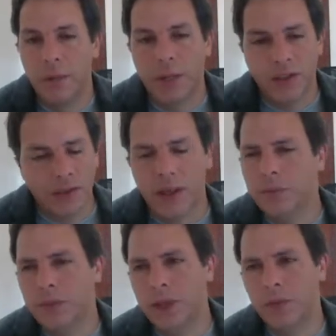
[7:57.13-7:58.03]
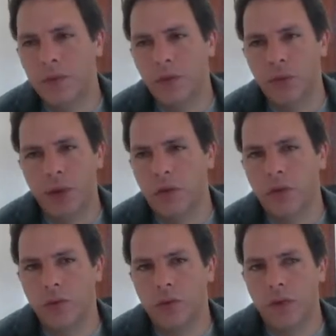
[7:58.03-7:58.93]
But sometimes we
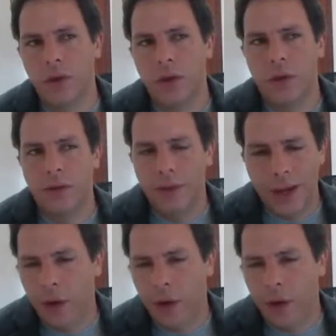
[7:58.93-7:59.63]
use the